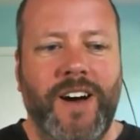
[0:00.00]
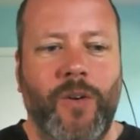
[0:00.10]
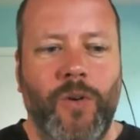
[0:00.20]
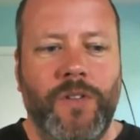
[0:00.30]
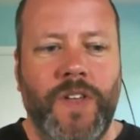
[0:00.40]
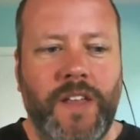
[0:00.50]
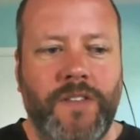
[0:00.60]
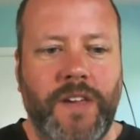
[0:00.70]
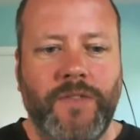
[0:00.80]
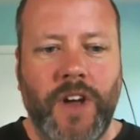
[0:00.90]
or that
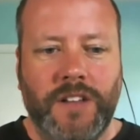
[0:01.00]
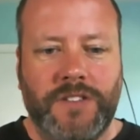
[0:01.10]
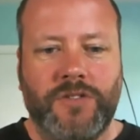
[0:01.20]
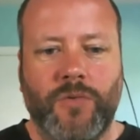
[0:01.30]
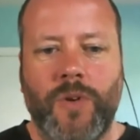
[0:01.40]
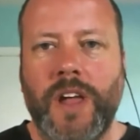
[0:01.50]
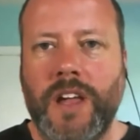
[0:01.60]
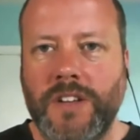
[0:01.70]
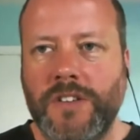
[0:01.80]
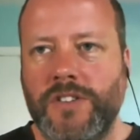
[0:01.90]
they've got
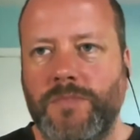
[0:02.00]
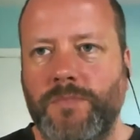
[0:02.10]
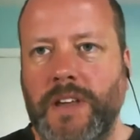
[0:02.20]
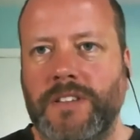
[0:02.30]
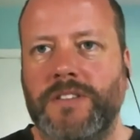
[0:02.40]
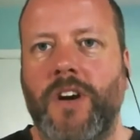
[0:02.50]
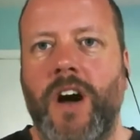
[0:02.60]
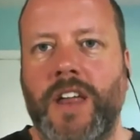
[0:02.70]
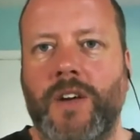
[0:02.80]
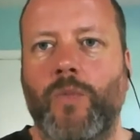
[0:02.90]
strange,
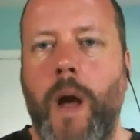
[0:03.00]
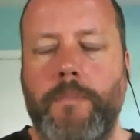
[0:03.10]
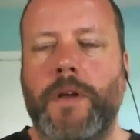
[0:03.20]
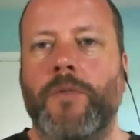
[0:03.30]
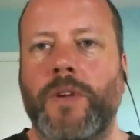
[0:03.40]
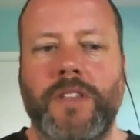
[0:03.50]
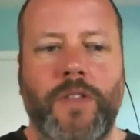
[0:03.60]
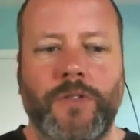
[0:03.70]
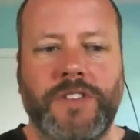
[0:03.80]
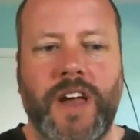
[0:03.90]
exotic weaponry that
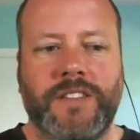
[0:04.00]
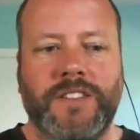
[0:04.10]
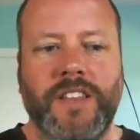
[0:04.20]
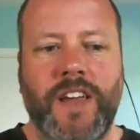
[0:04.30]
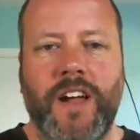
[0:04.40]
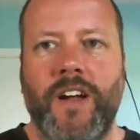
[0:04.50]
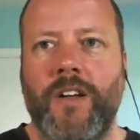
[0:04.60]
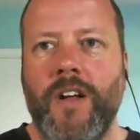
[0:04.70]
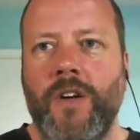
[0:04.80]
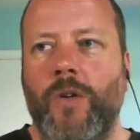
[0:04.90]
they're testing there,
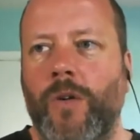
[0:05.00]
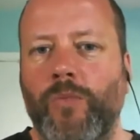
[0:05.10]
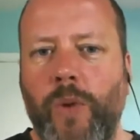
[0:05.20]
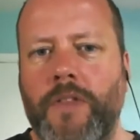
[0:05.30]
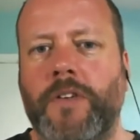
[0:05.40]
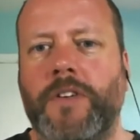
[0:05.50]
or weather